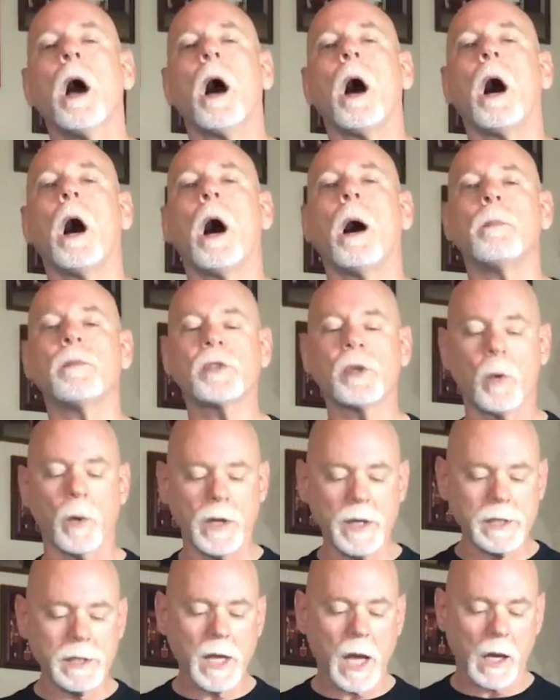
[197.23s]
So
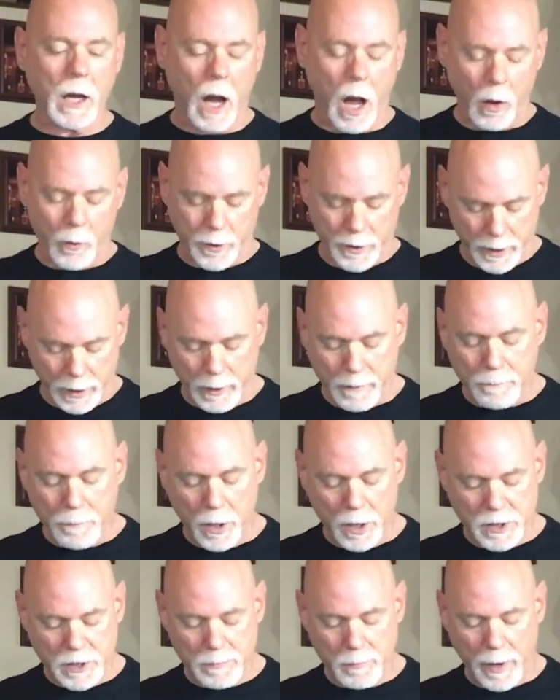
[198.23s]
it is kind of awkward. He could
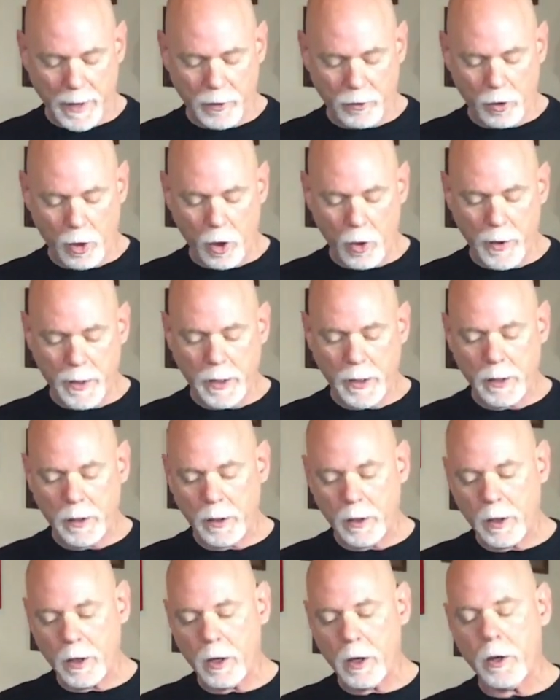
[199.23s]
punch my groin
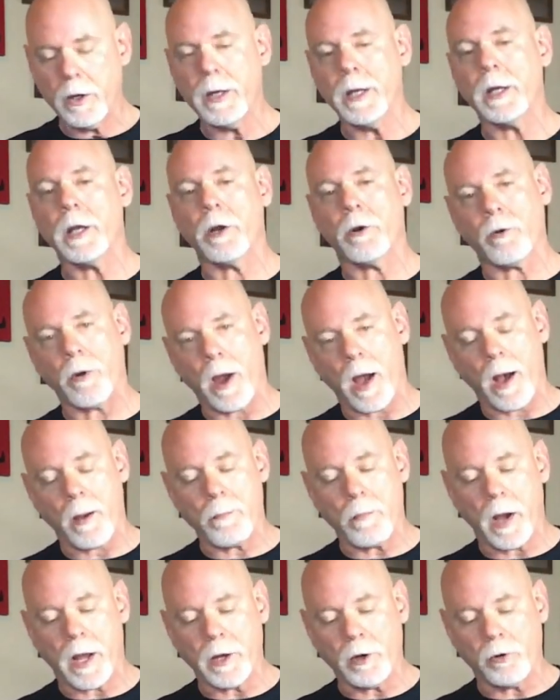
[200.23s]
here. He could
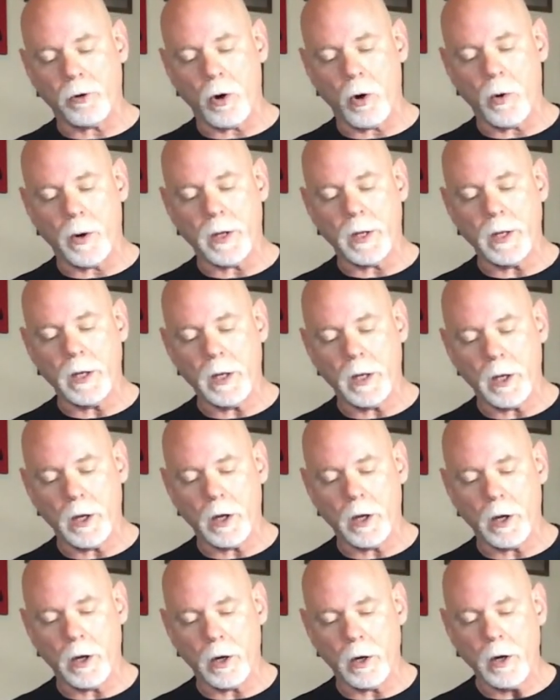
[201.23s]
grab my groin
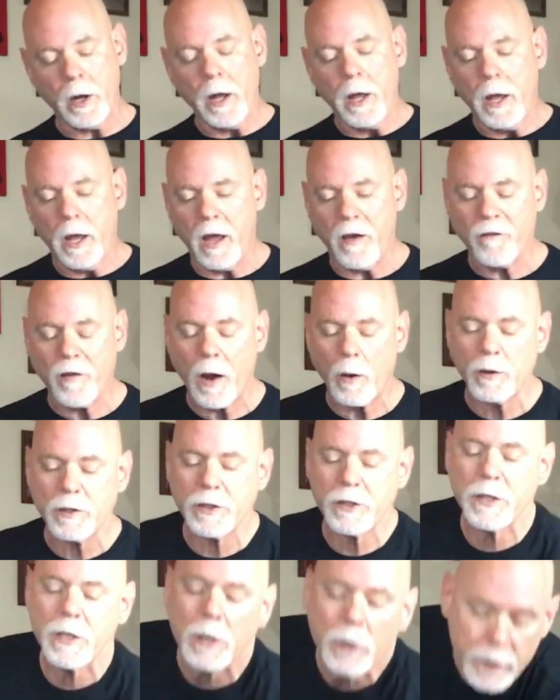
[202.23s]
here. If I
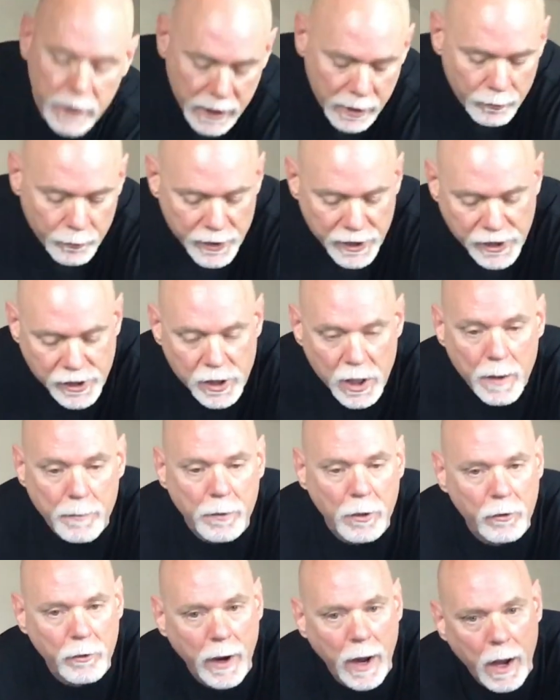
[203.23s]
was here, he could reach up
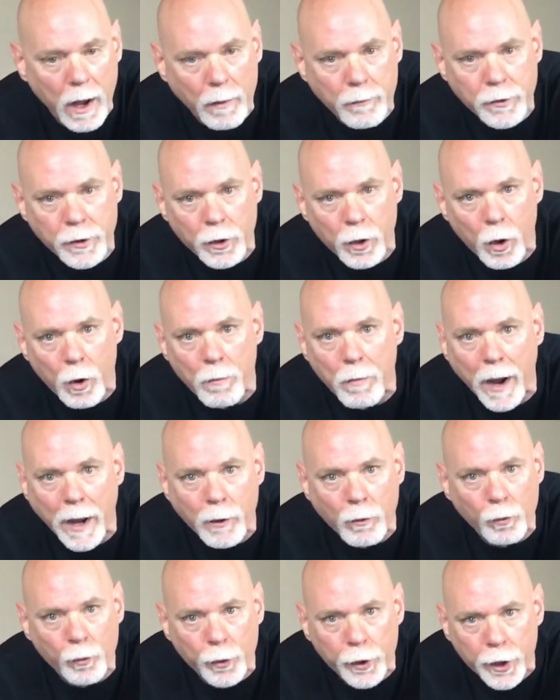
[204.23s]
and grab, you know, my
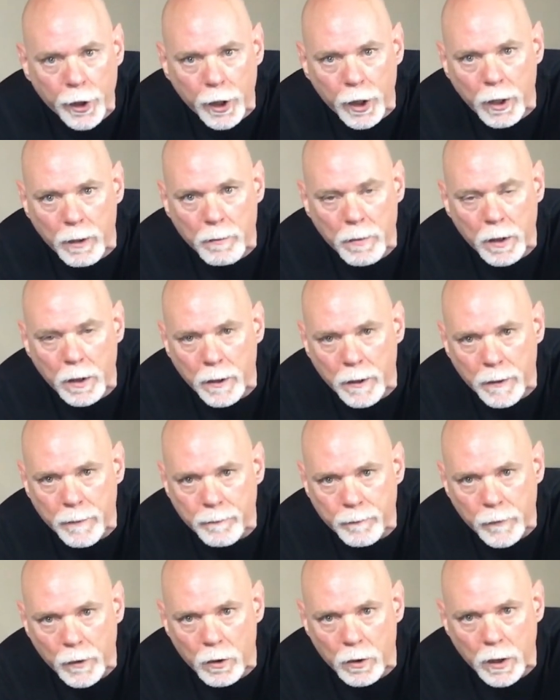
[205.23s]
rib.
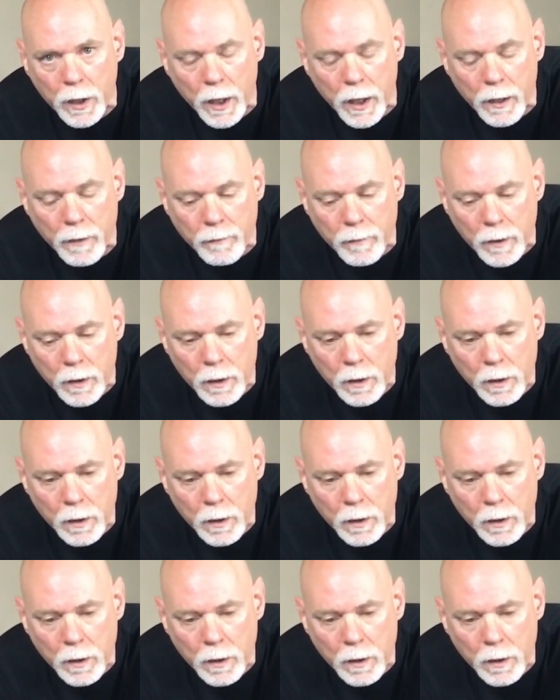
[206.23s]
Okay?